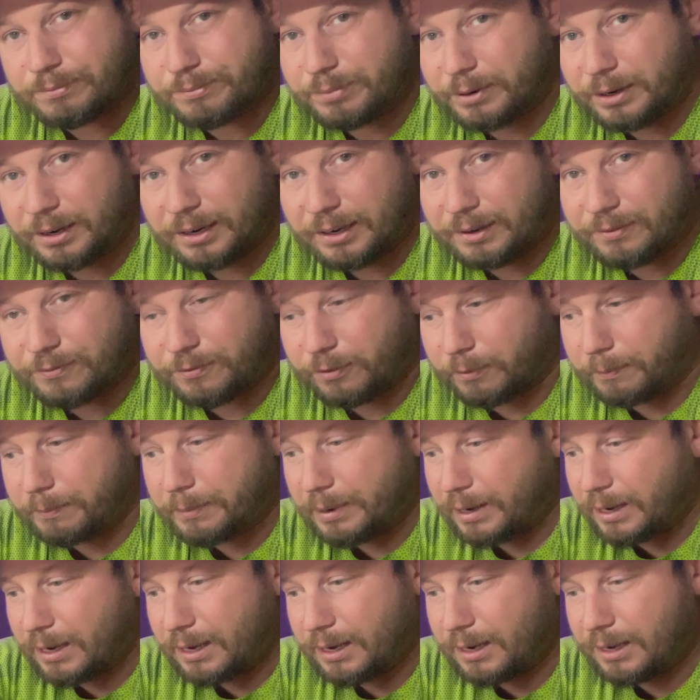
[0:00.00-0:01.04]
But for
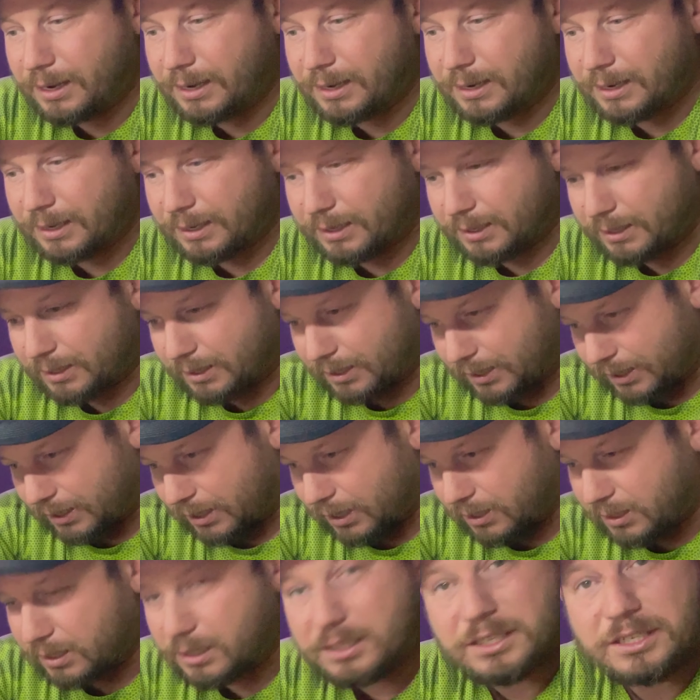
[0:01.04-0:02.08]
me, it
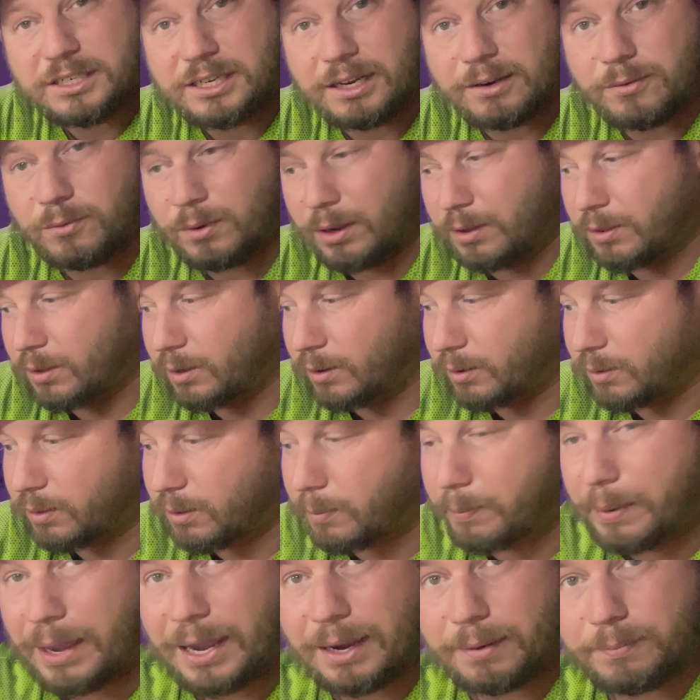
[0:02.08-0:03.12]
doesn't sit well. The
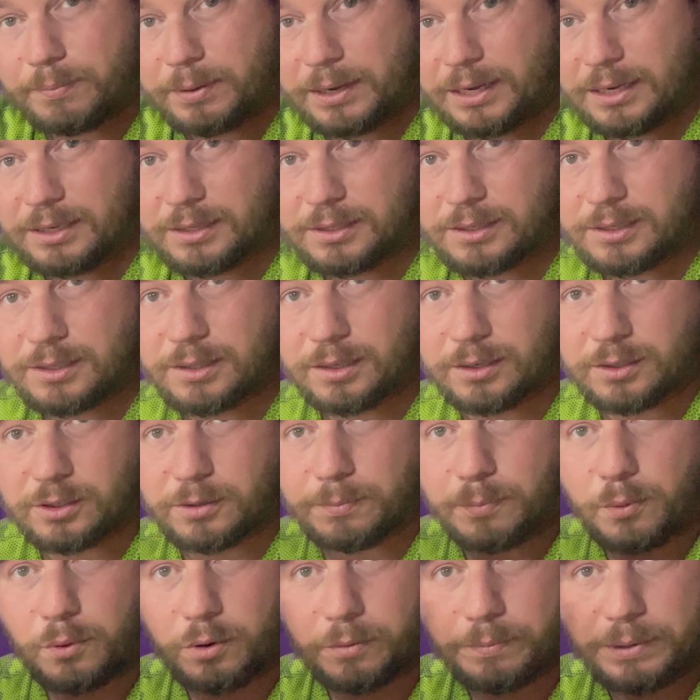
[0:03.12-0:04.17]
back piece, the
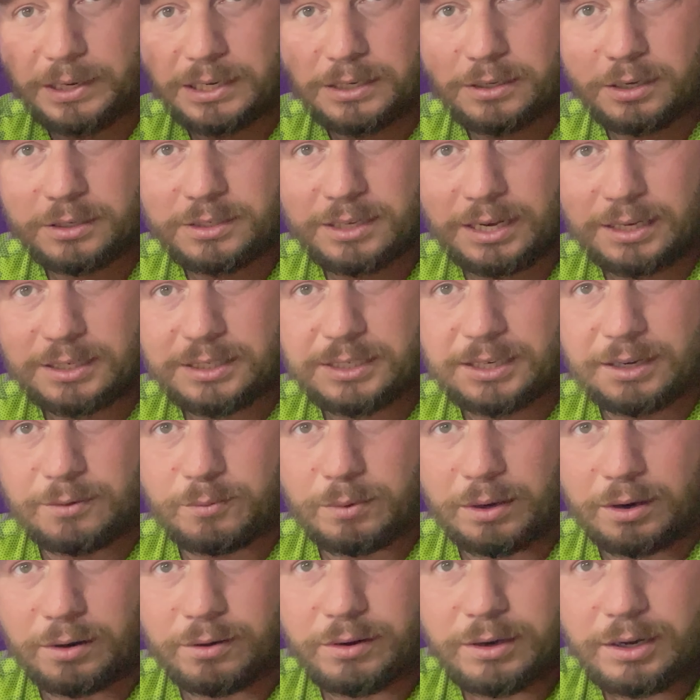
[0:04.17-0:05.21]
support piece, does not
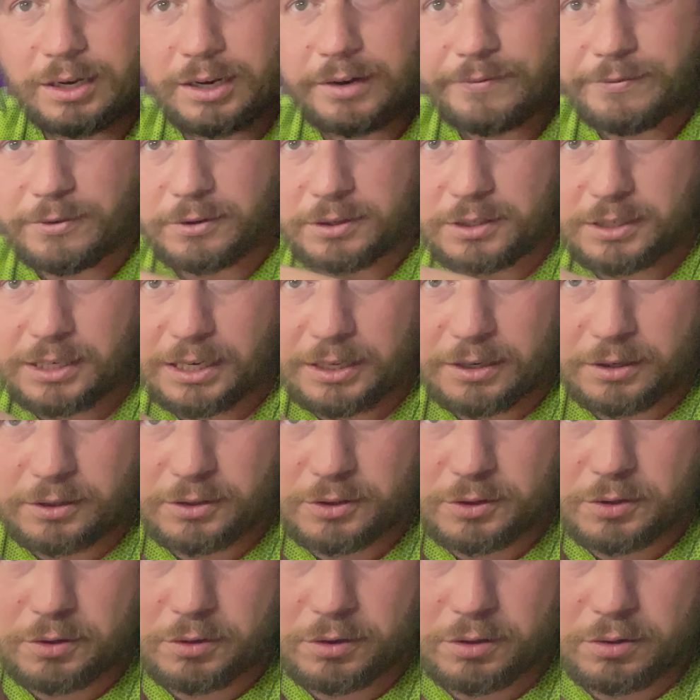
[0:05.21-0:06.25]
sit well. You see,
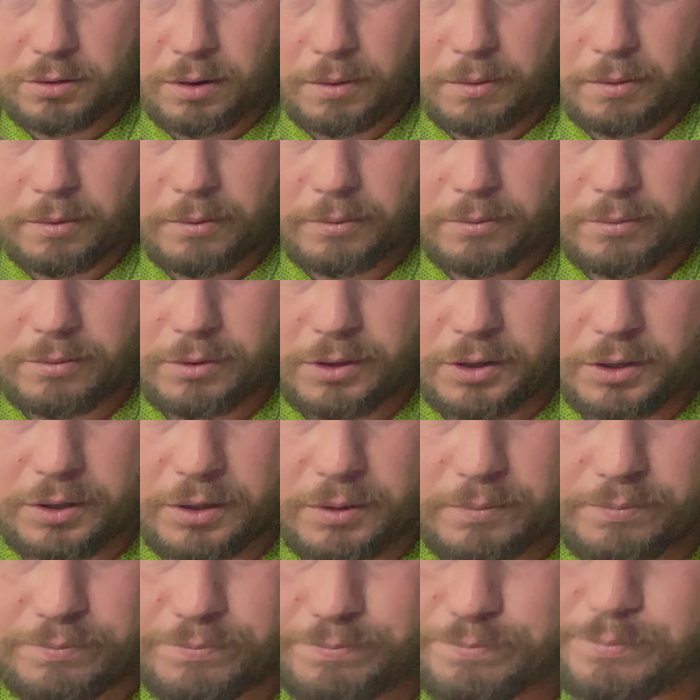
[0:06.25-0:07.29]
there's two little,
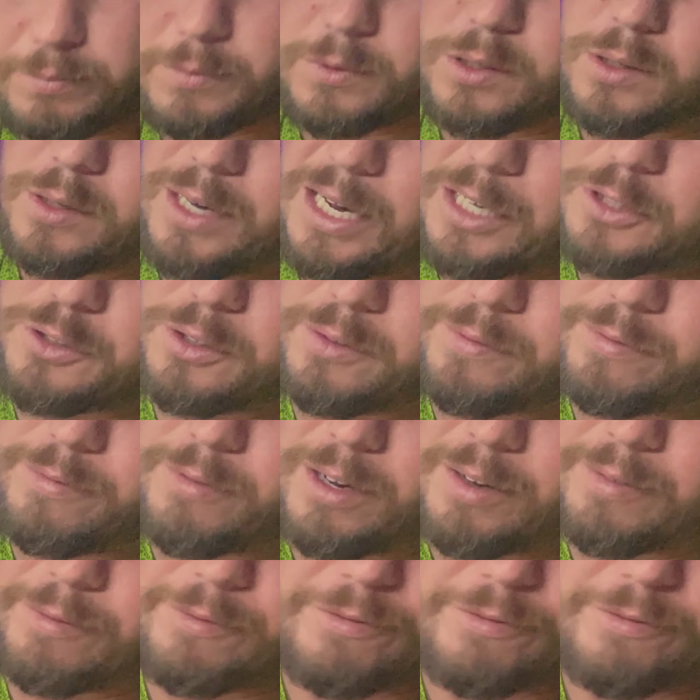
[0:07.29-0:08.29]
actually like